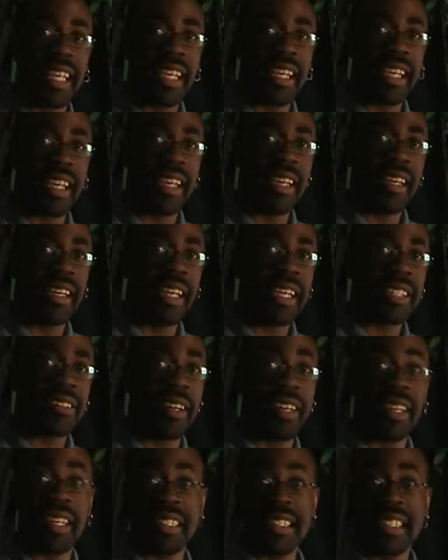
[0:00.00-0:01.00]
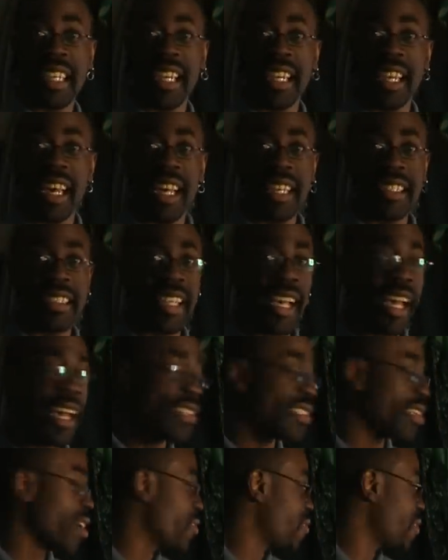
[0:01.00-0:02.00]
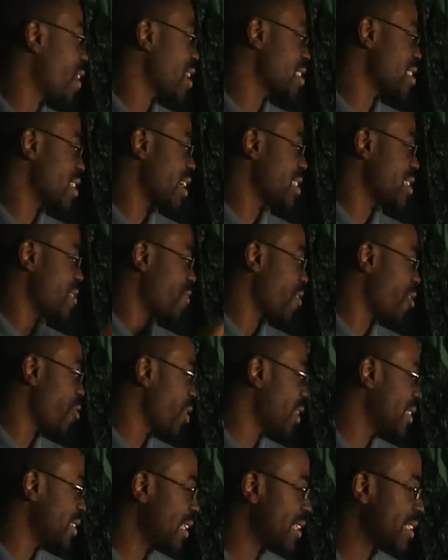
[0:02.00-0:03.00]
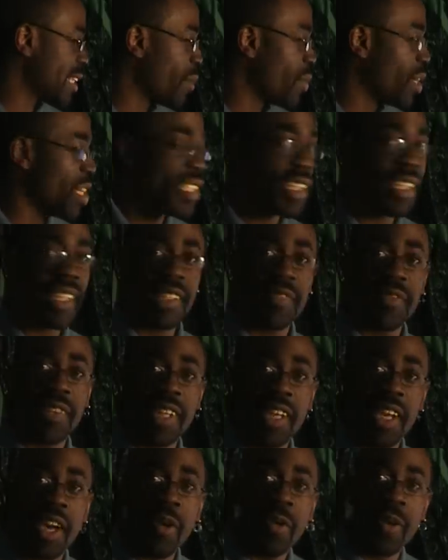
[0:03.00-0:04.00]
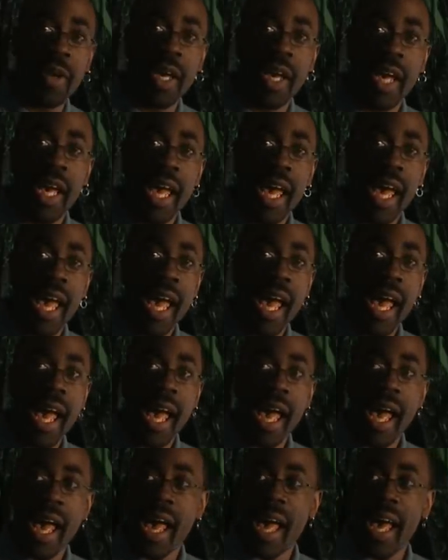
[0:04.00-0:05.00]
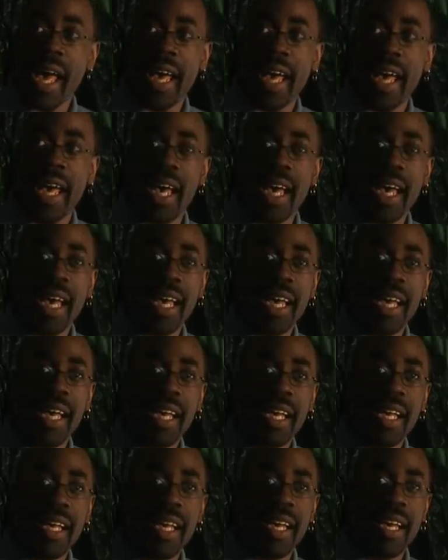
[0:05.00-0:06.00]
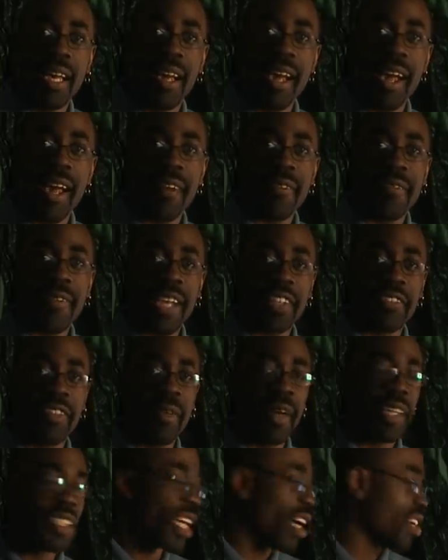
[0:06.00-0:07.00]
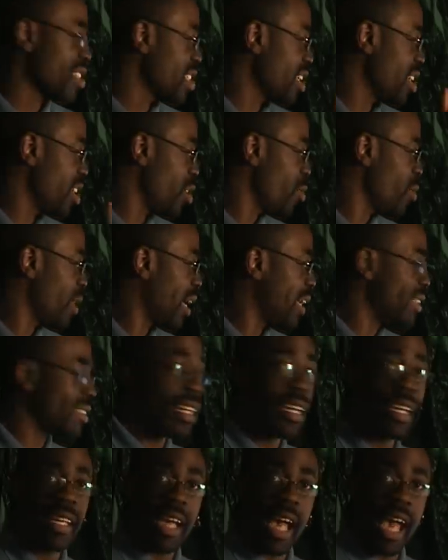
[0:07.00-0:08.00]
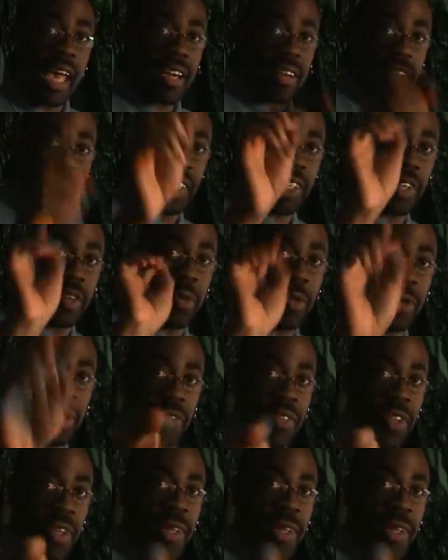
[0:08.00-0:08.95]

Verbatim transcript: say. That's all I got to say, guys. Yeah. So thanks, yeah, to Feral Instincts coming into this video. No problem, man. Take it easy. Uh, thanks very much. I'll see you later, and I'll see all of